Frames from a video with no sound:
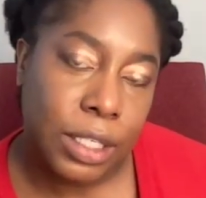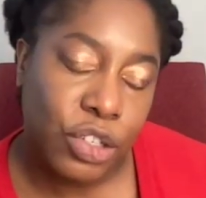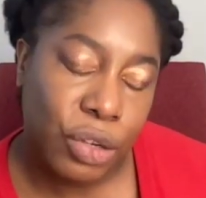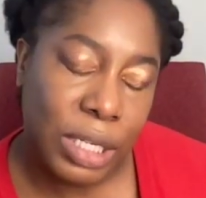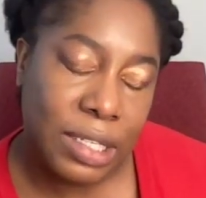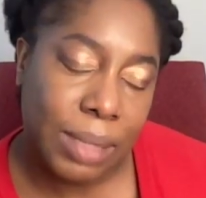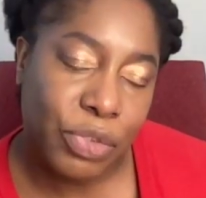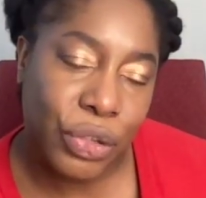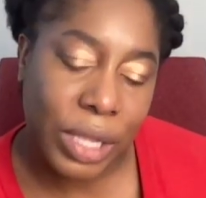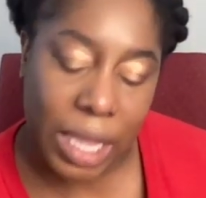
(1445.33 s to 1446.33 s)
Don't attempt
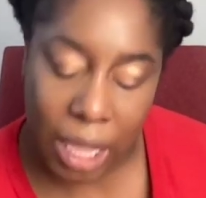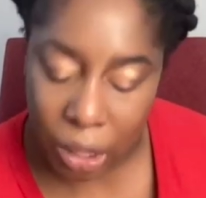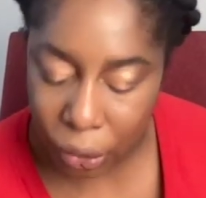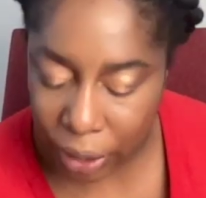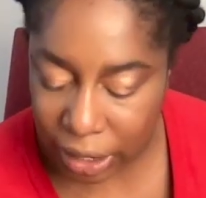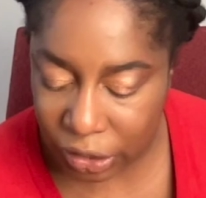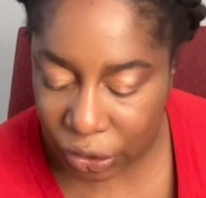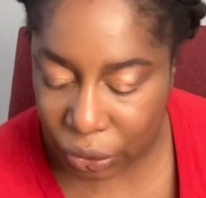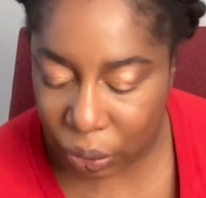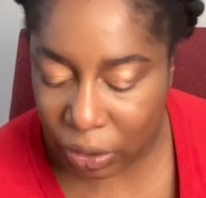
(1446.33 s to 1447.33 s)
to go
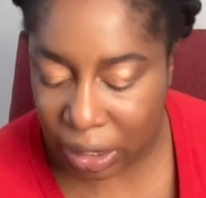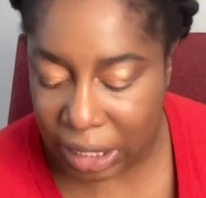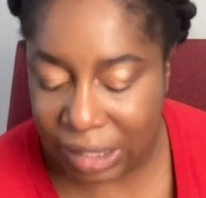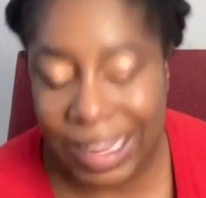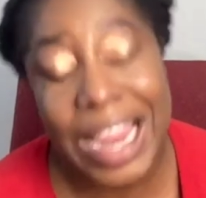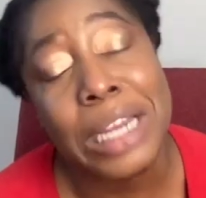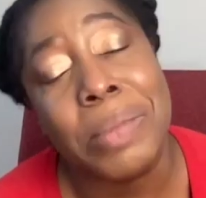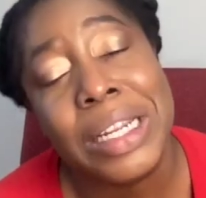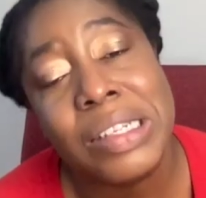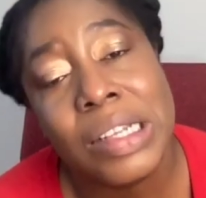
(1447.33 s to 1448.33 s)
into the
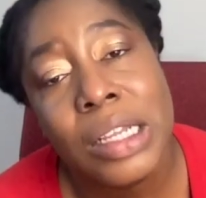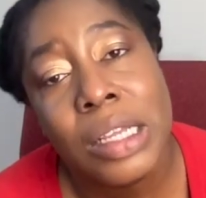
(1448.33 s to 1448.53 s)
containment